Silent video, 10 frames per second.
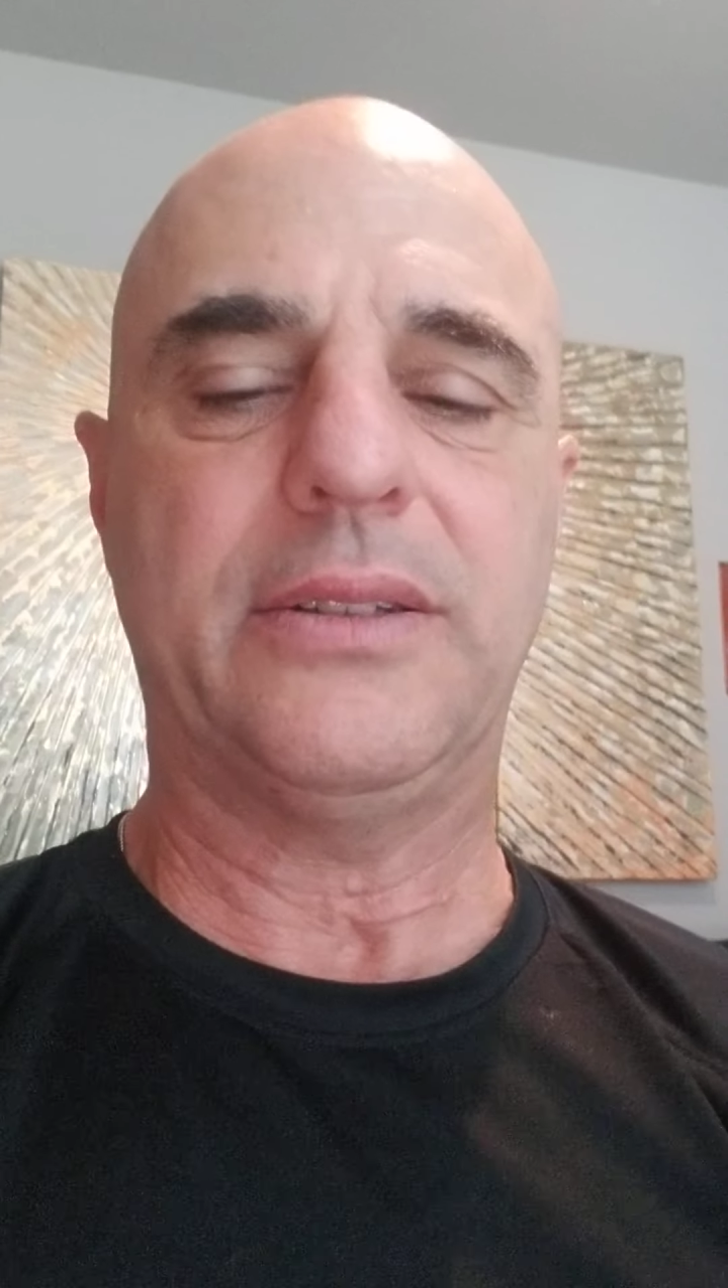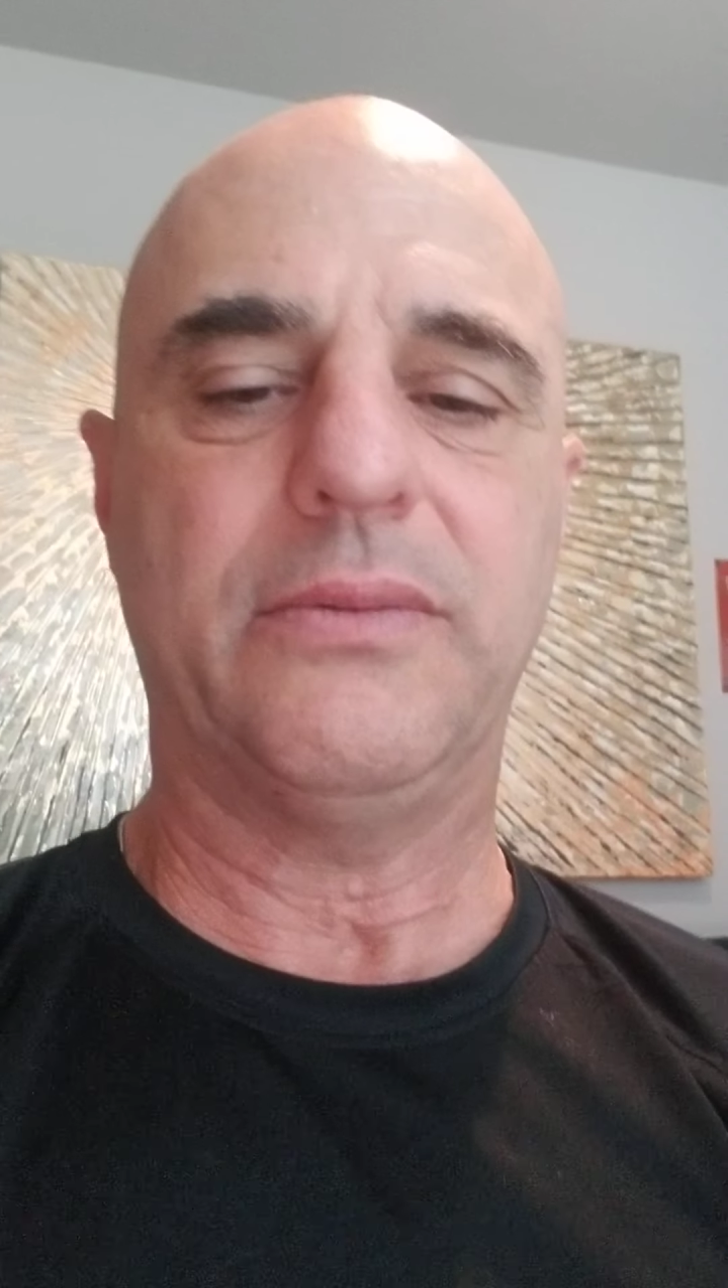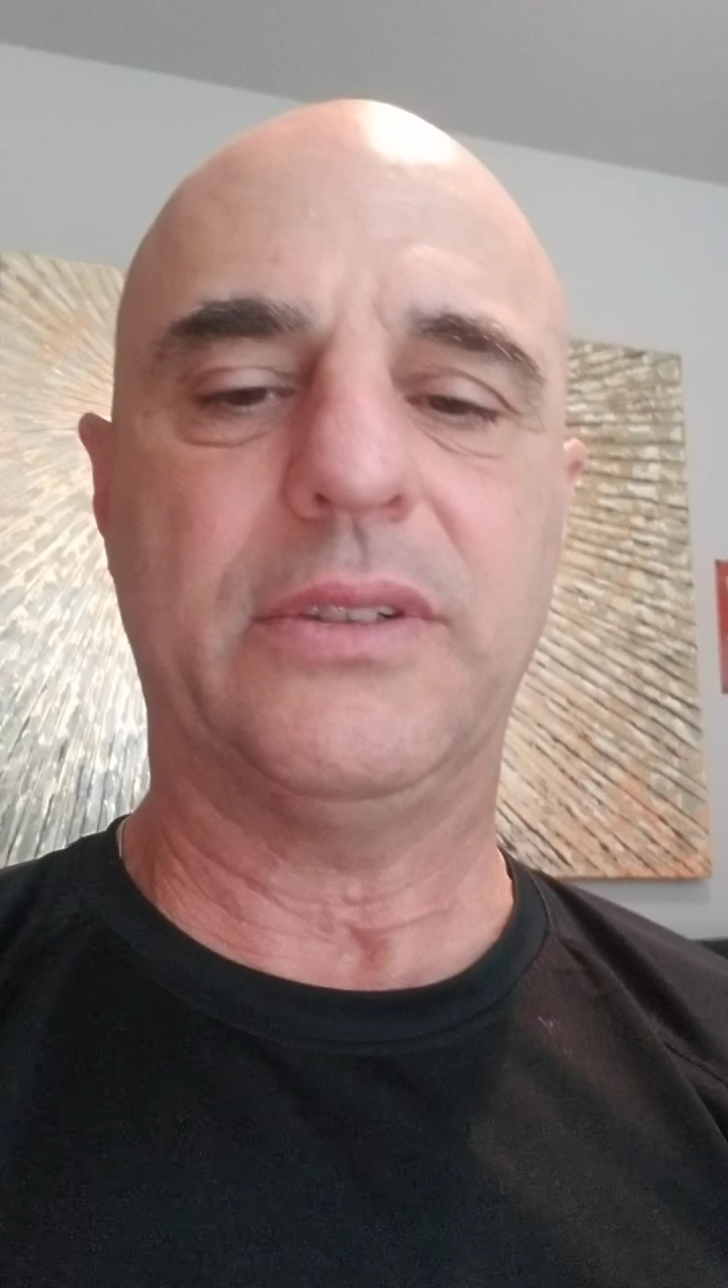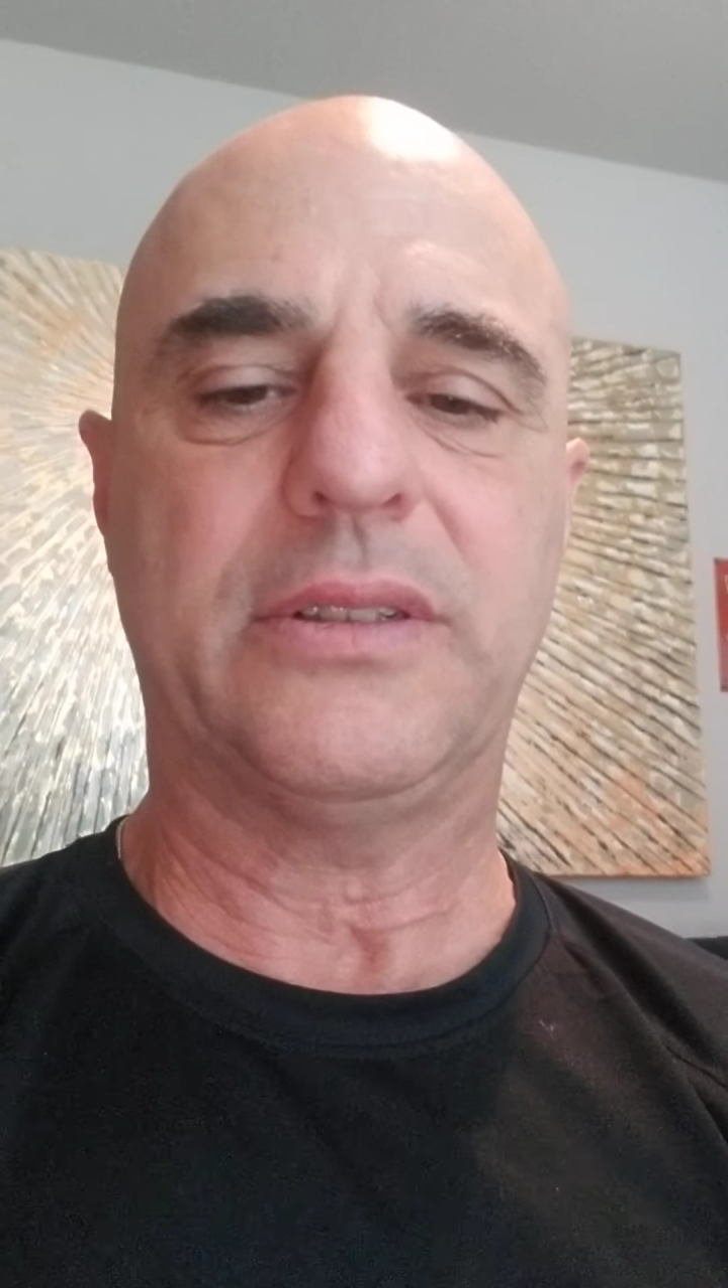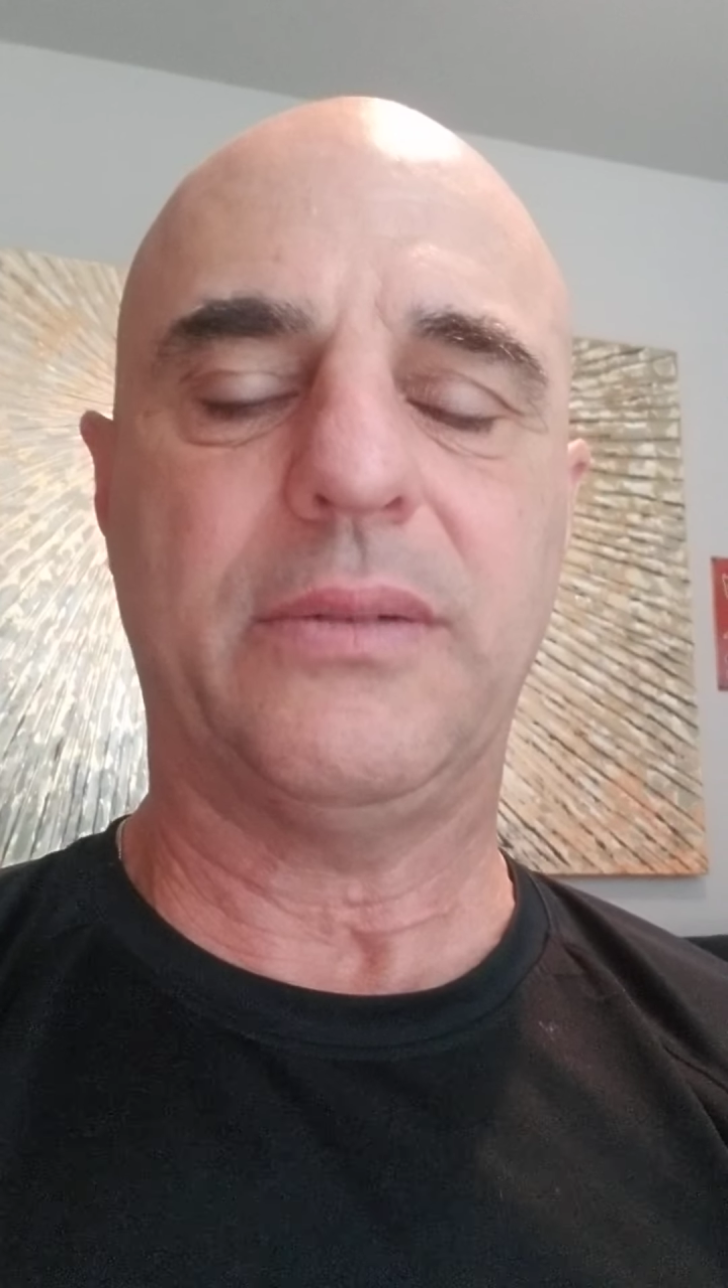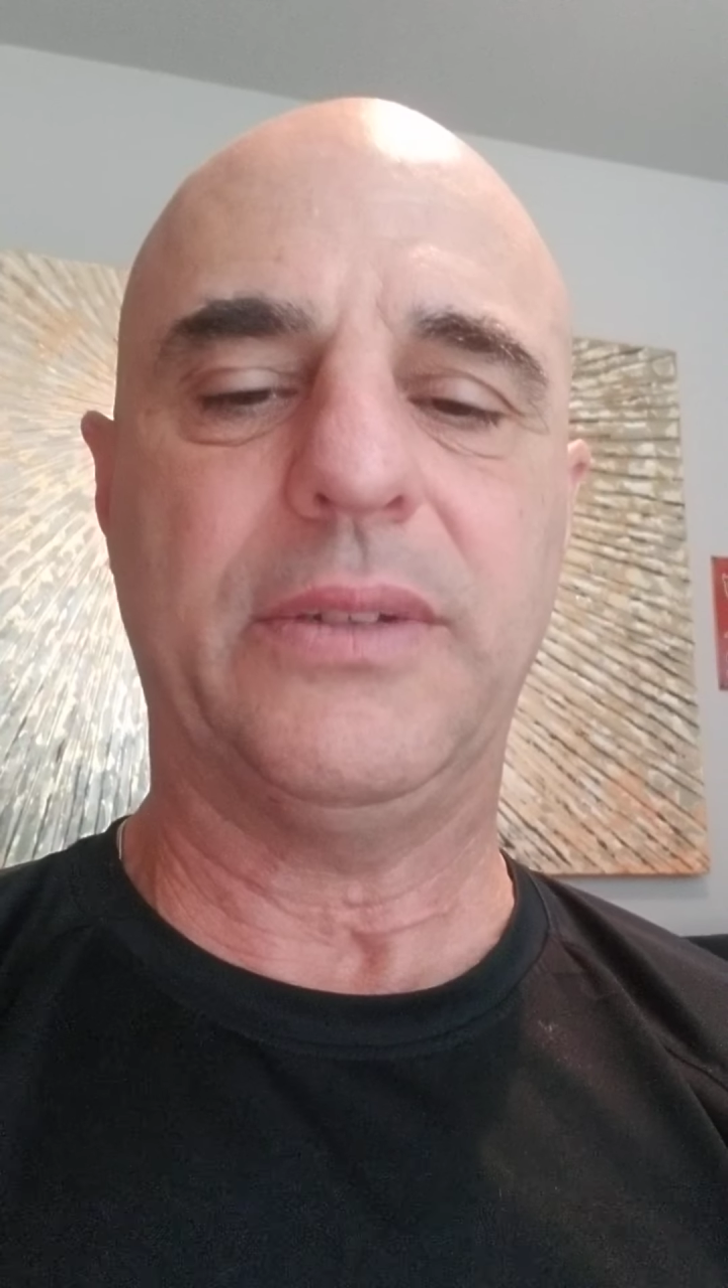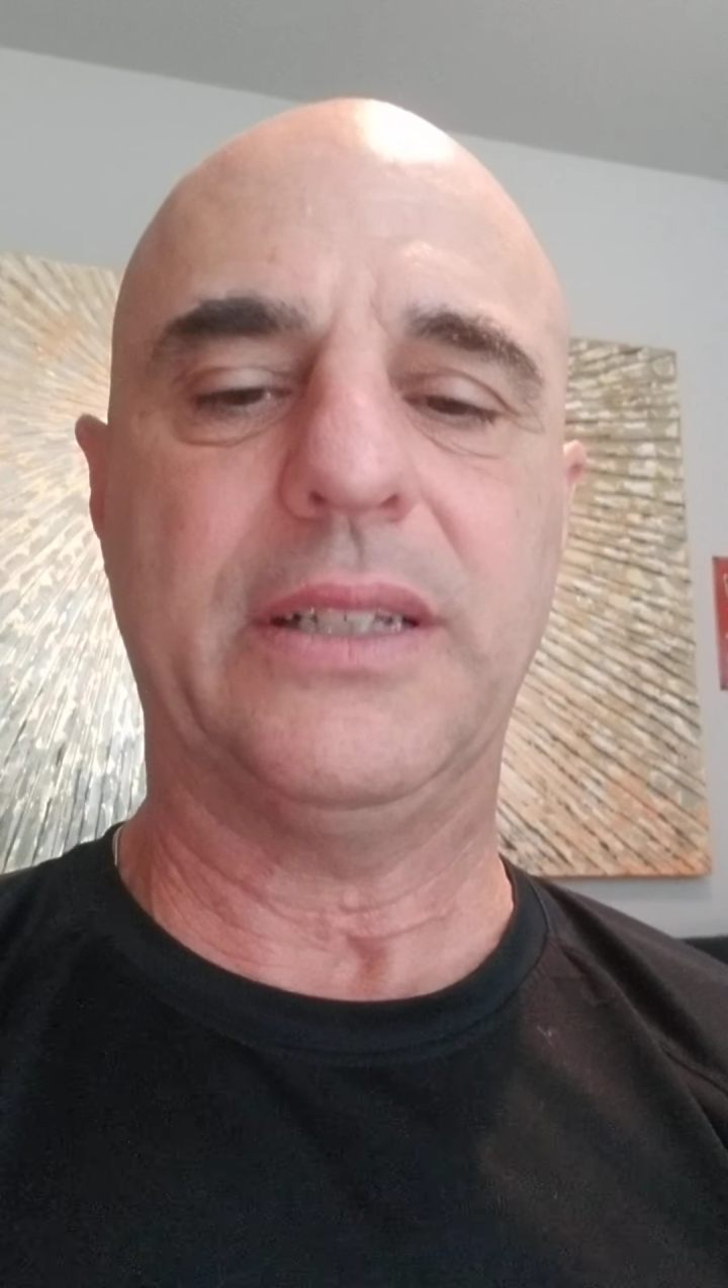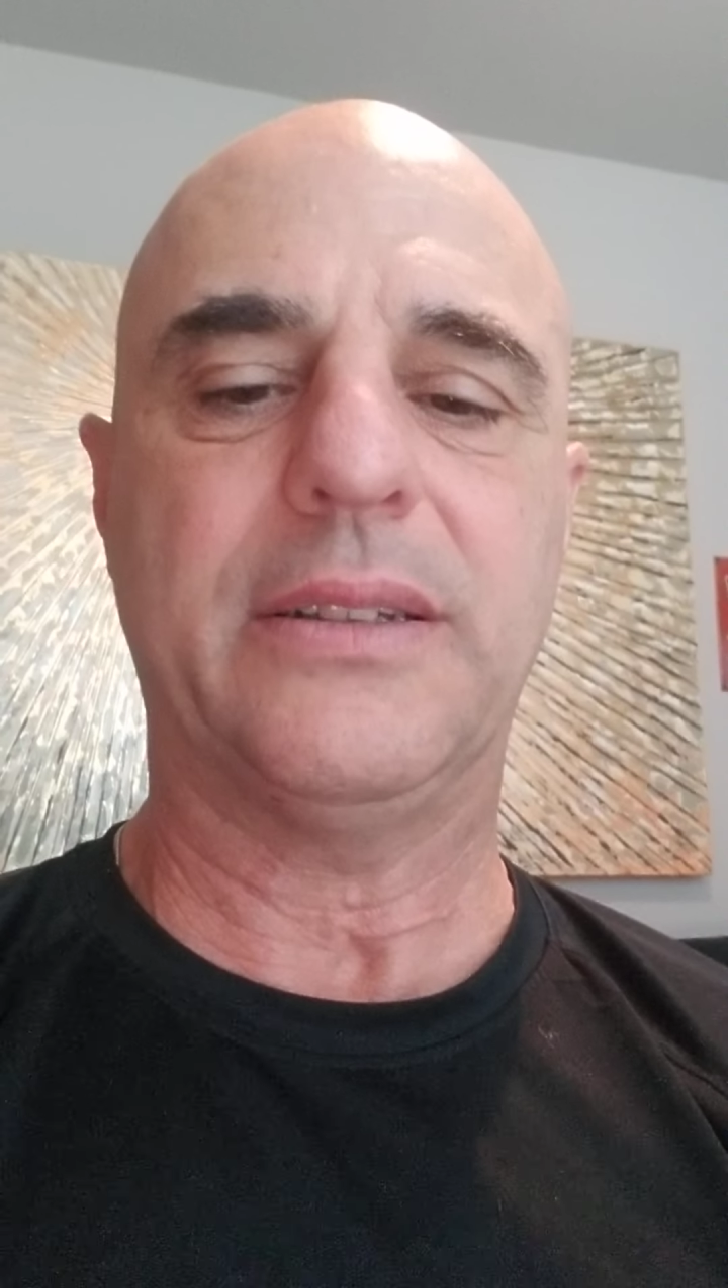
when somebody